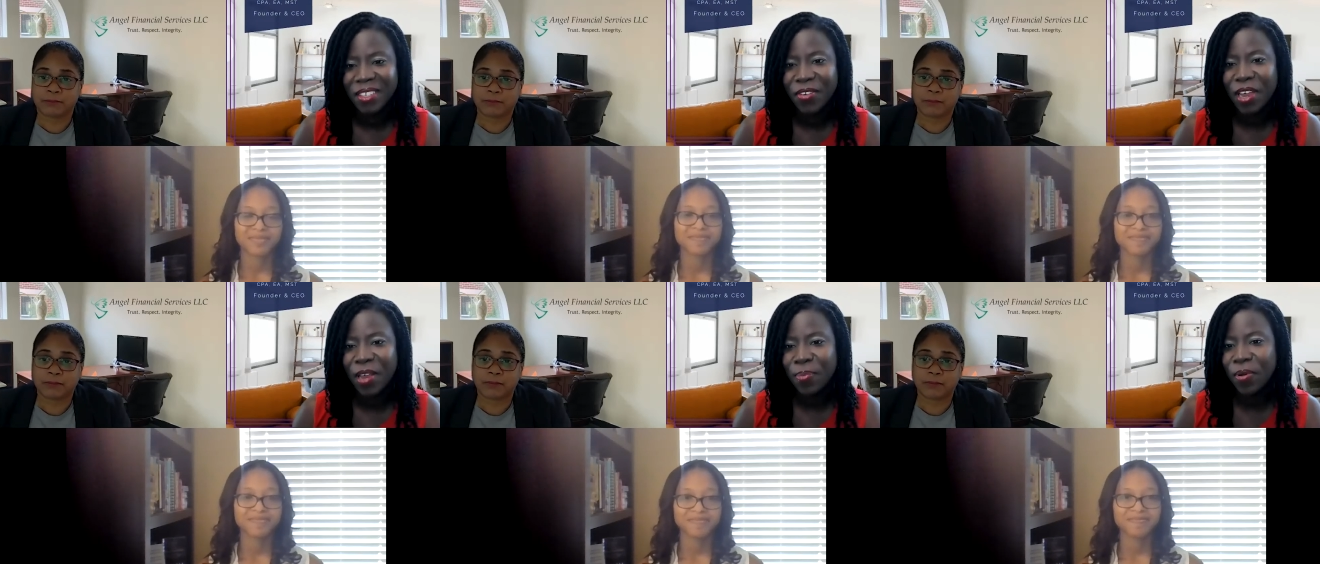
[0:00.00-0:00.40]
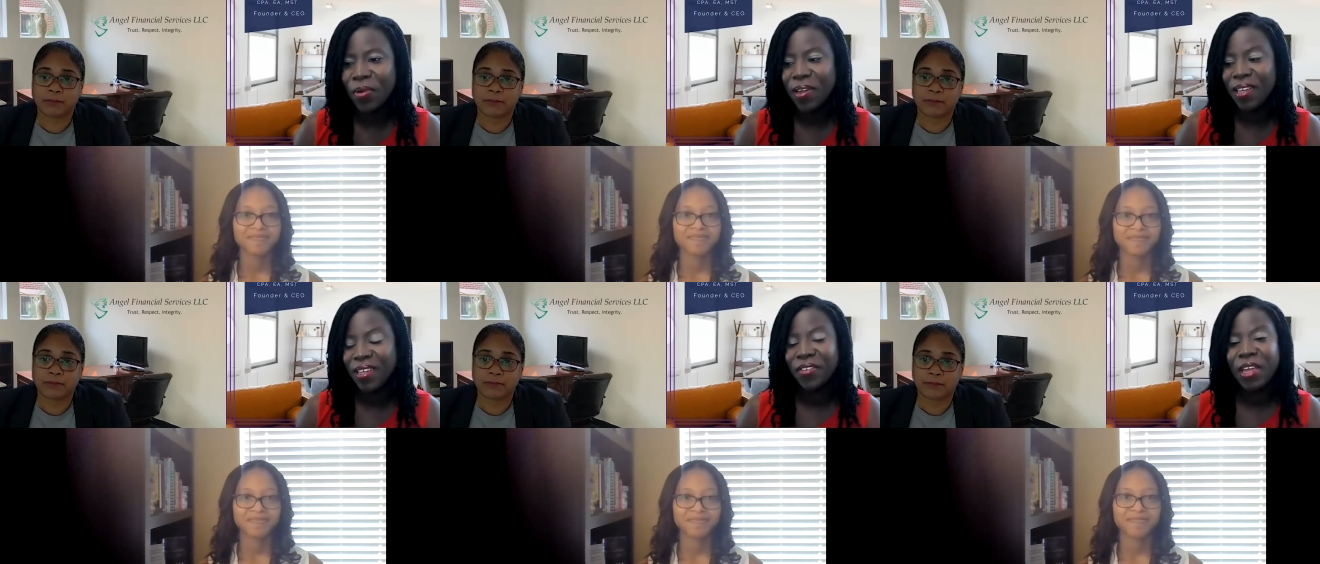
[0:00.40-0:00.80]
Speaker 1: Great
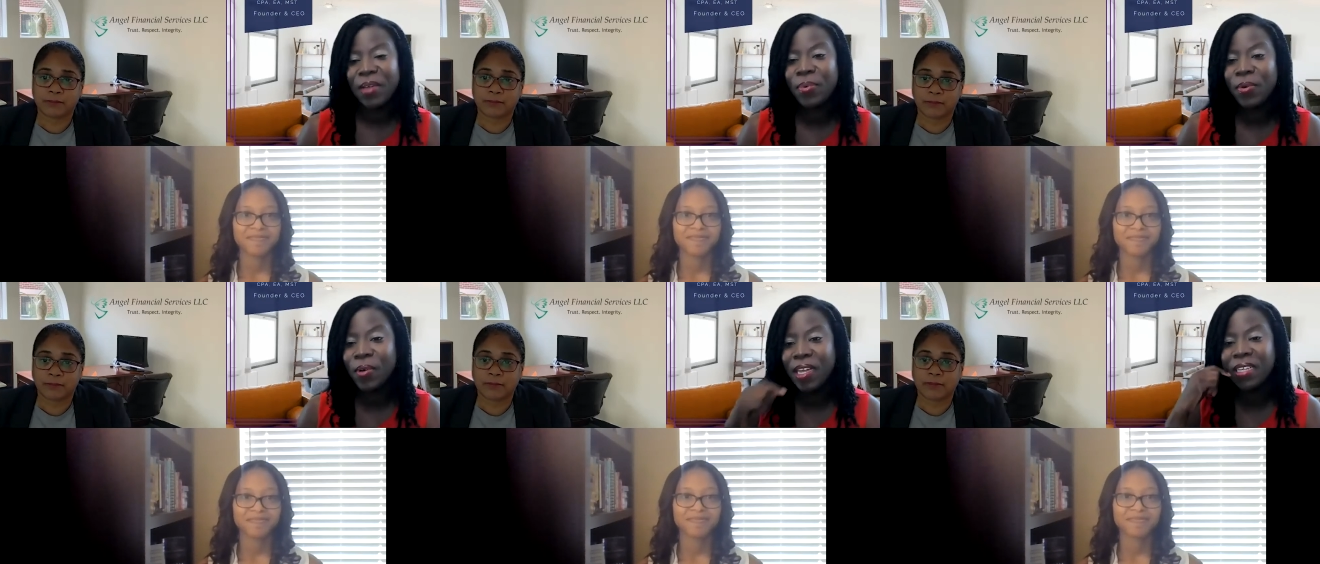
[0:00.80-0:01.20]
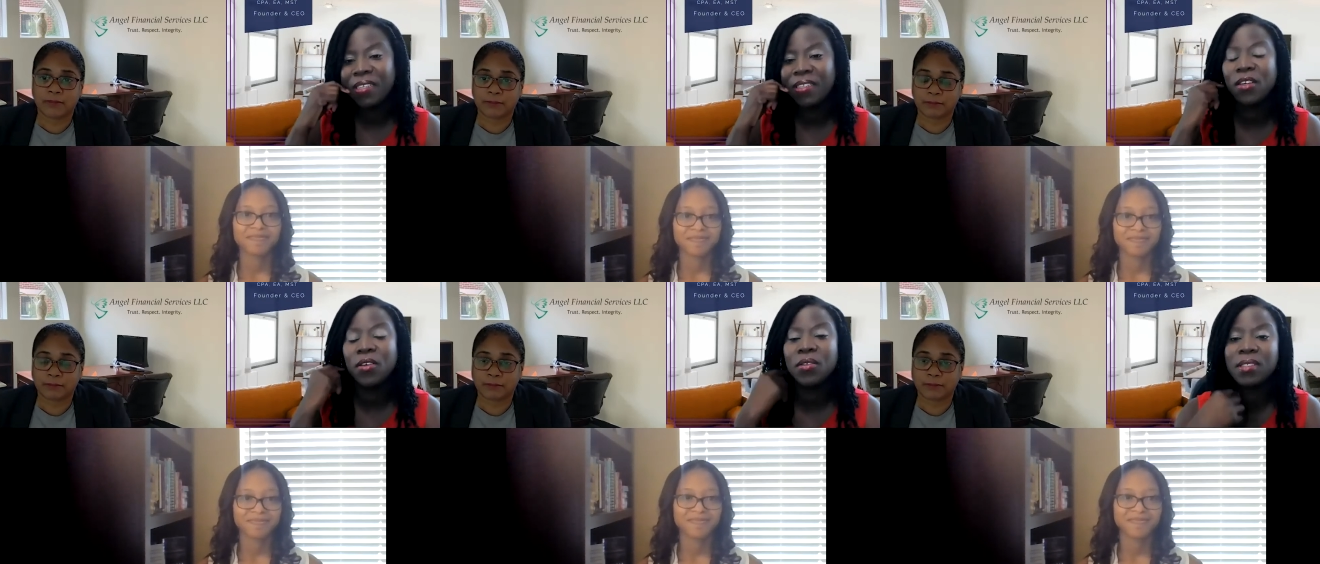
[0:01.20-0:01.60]
point. Great
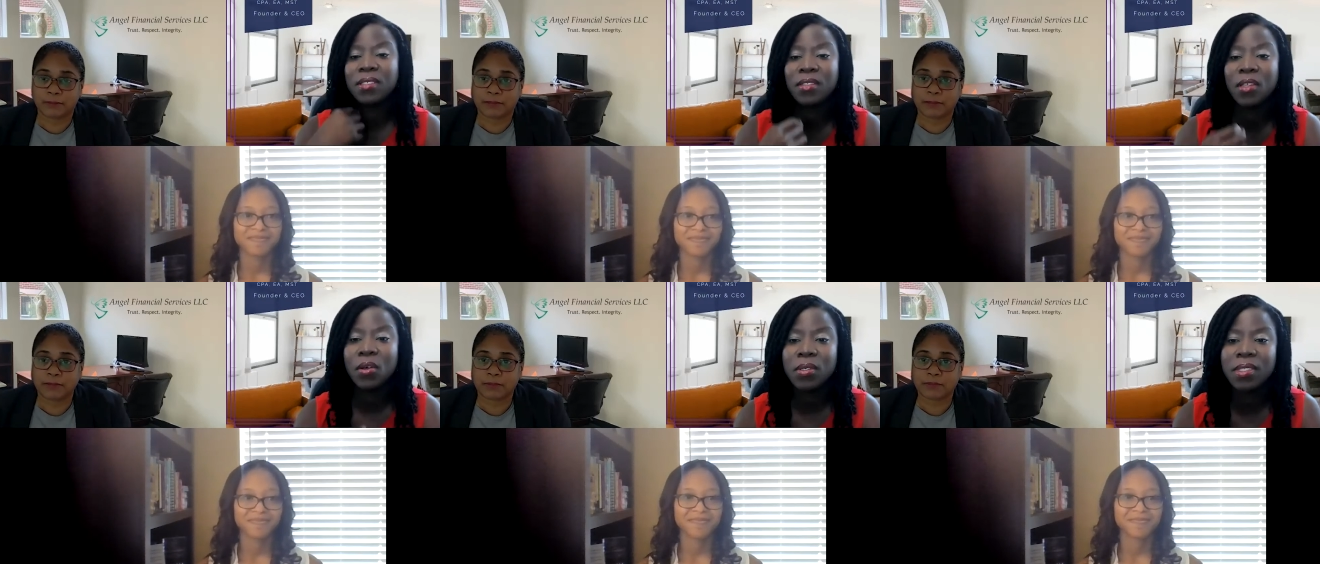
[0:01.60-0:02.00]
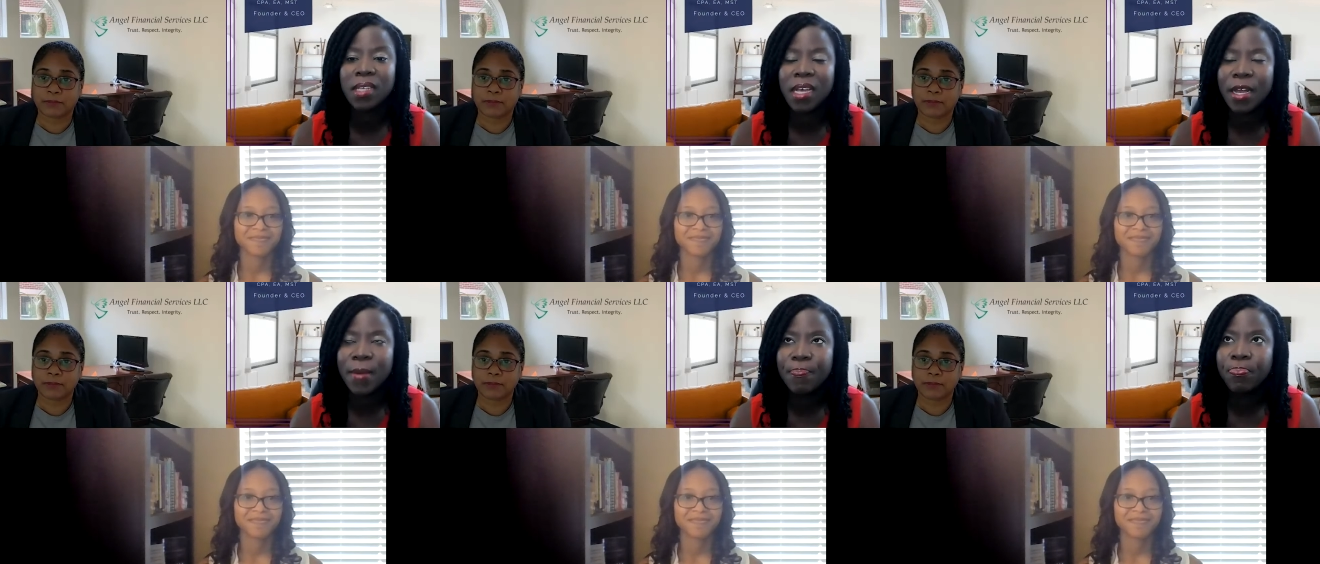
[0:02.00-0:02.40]
point. And those
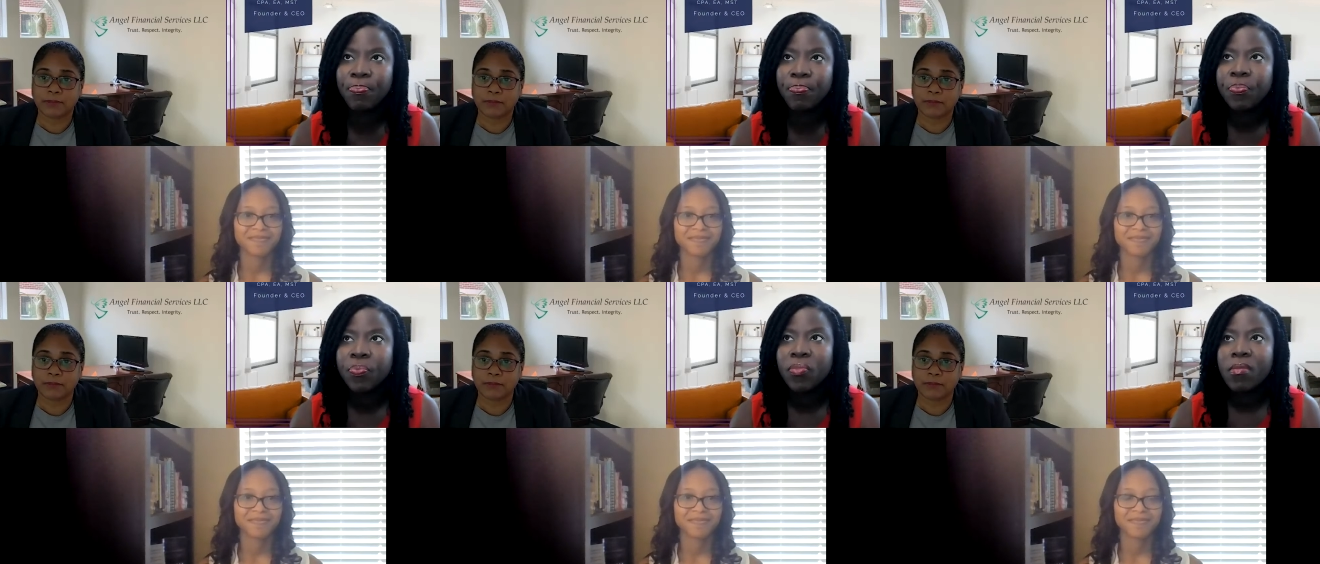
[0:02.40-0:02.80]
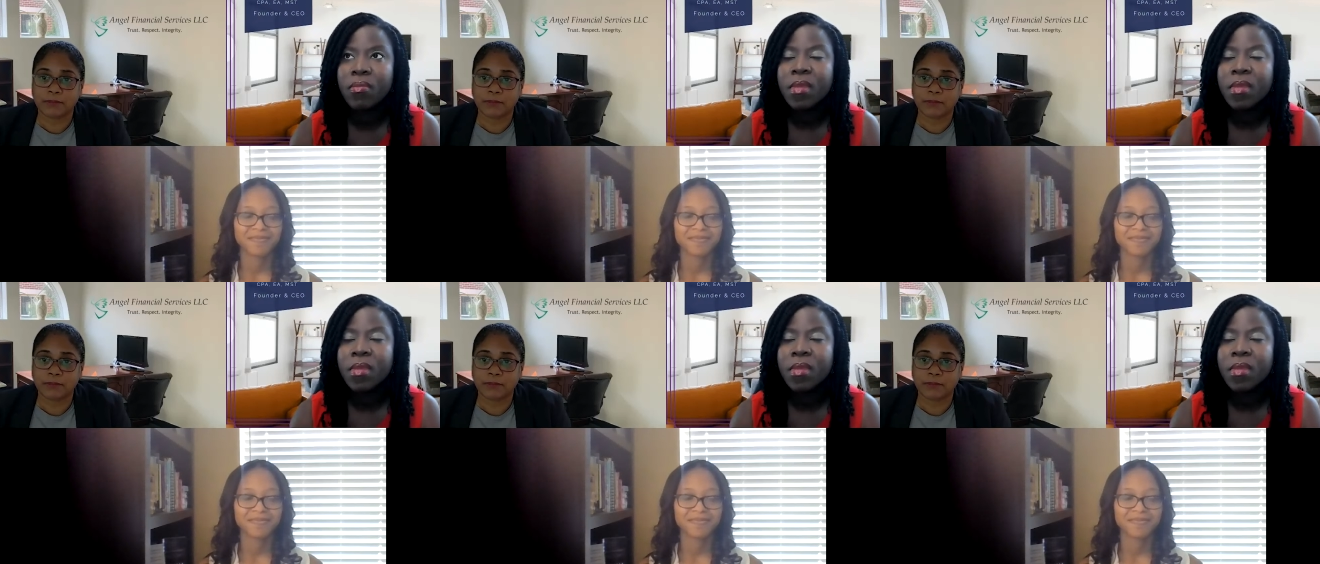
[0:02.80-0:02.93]
those um,